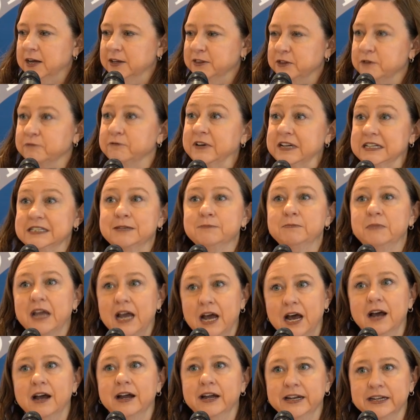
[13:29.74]
the reason
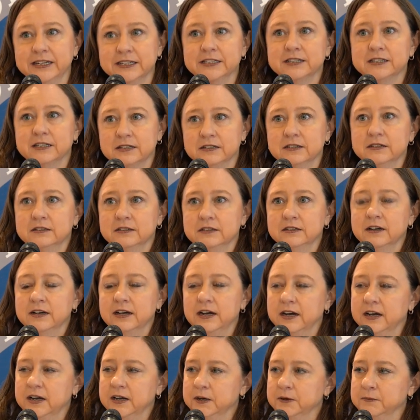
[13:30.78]
behind
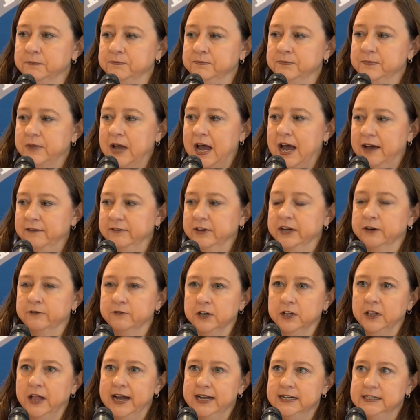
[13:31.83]
having a
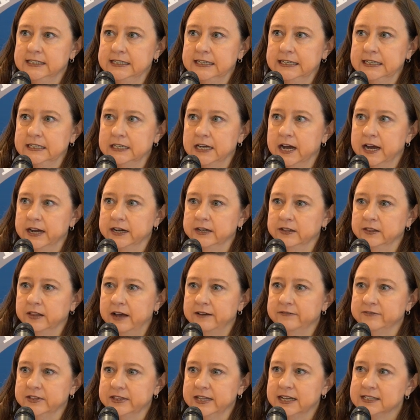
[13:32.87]
Real ID in
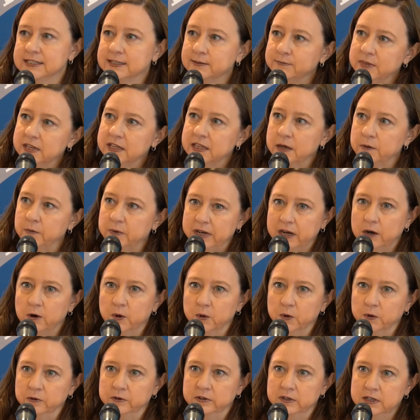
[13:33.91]
9/11. That's something that we
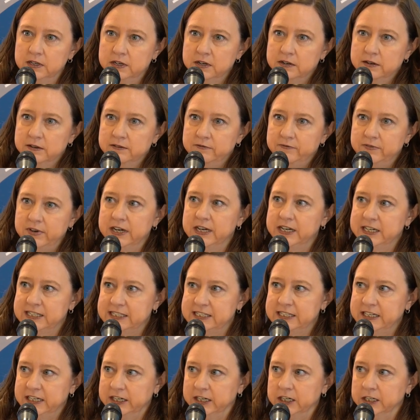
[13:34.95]
hold very
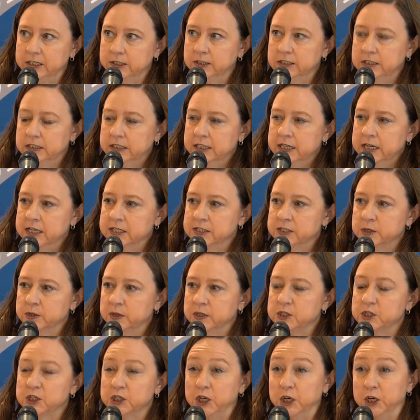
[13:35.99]
dear. And so the
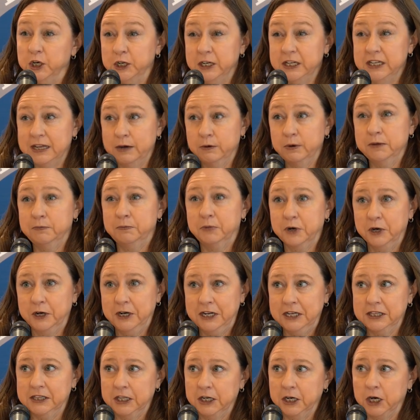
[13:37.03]
security that we put
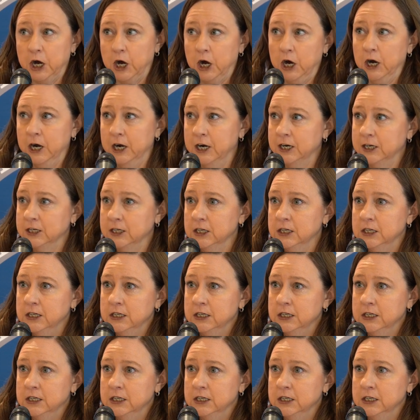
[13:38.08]
in the card